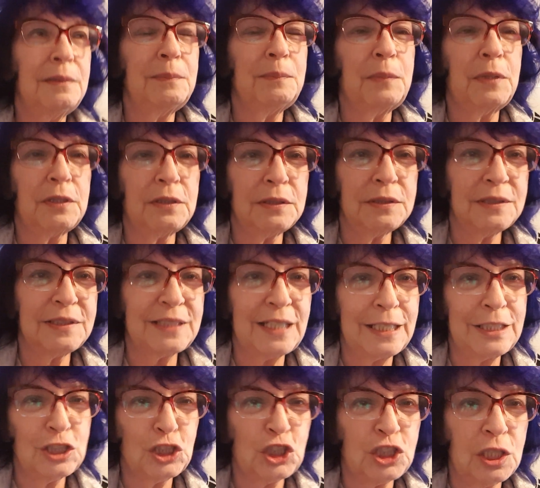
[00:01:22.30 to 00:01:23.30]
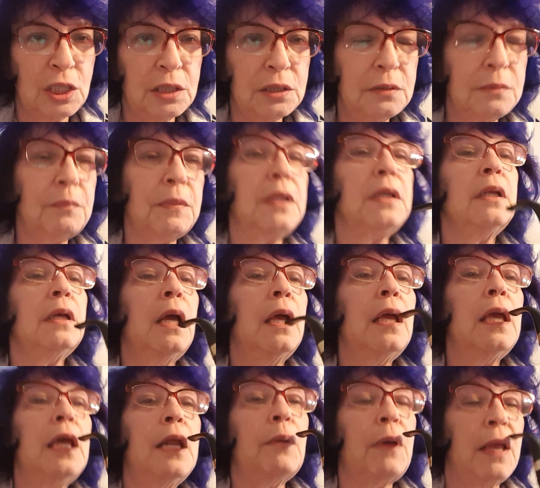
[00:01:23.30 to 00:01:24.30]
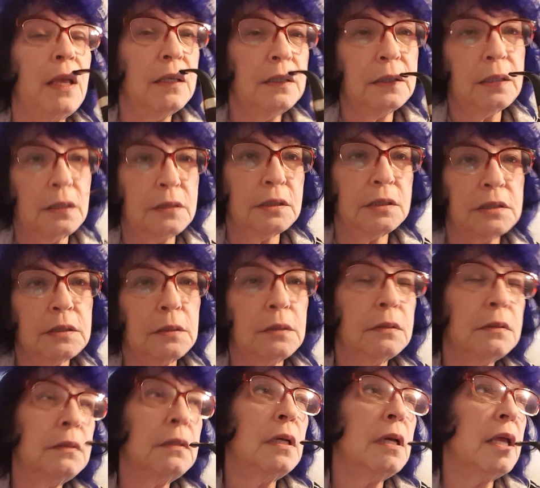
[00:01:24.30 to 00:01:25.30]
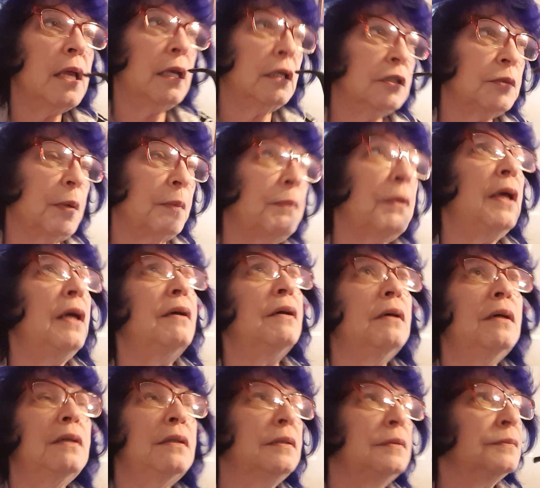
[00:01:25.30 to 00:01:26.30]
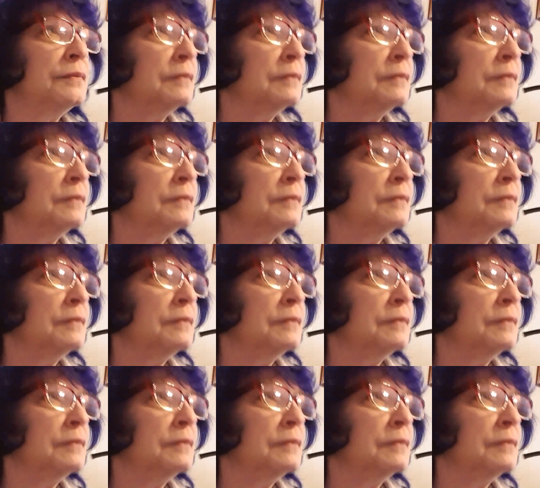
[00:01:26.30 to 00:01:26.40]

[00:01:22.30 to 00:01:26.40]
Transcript: better than saying shit. But anyway, because it's a English pipe.